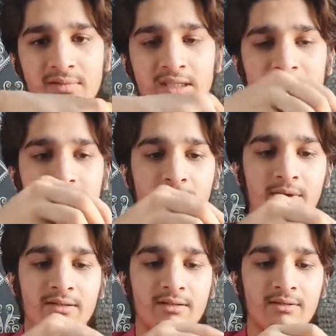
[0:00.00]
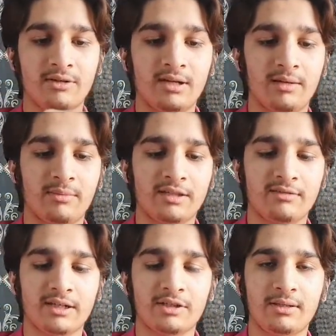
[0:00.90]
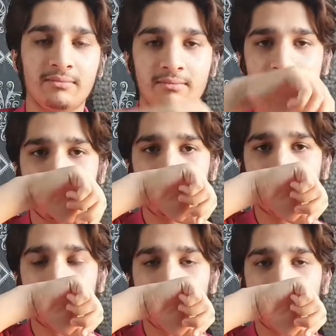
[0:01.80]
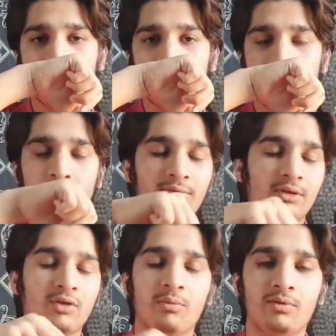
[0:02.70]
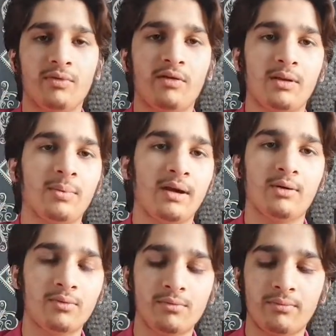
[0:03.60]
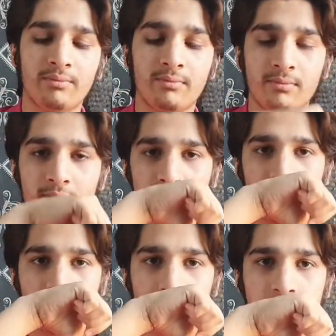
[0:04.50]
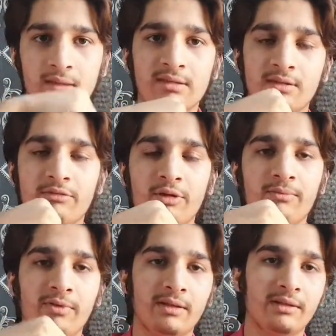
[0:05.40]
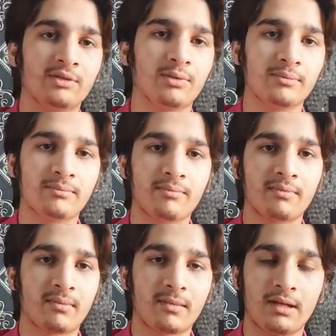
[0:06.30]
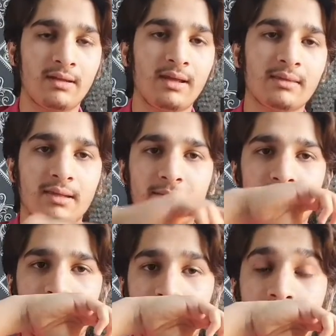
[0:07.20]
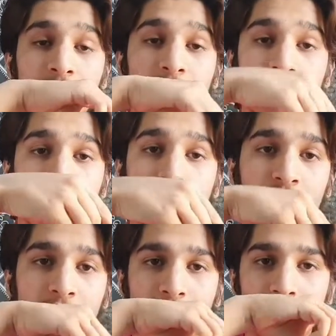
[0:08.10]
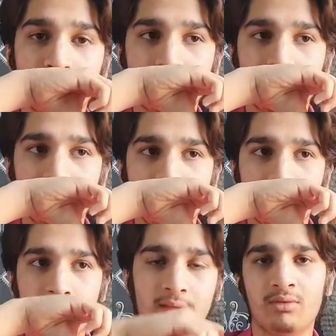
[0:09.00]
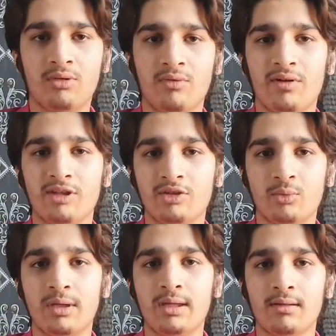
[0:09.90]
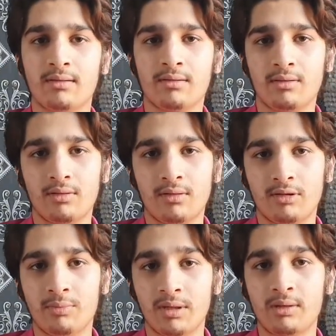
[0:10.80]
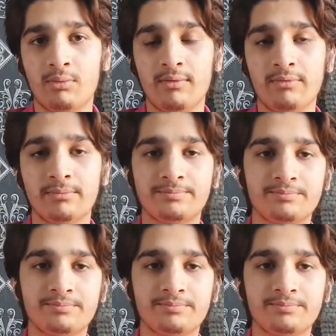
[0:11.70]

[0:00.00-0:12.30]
Decent atomizer, good atomizer actually. Now off the top is very powerful. This is a room filler, this one. And I like that. If you like that, try it. And not very sweet to begin with.